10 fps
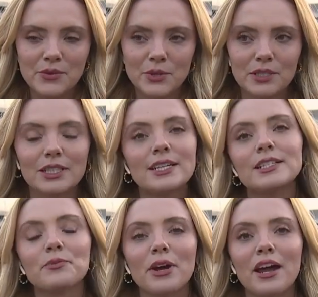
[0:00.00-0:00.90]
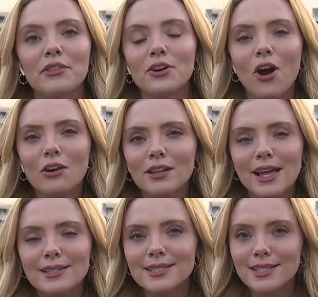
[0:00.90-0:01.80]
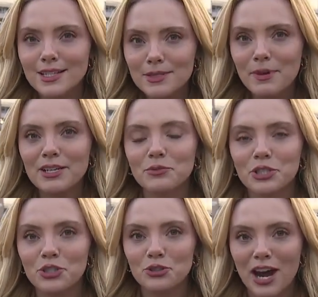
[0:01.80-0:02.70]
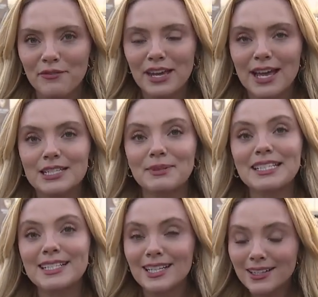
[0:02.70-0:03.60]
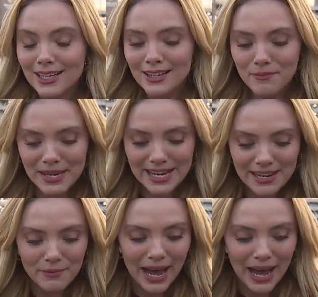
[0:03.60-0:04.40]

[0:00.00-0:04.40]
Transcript: Well, Glenda Brian, the car that that suspect was driving has been stuck in the median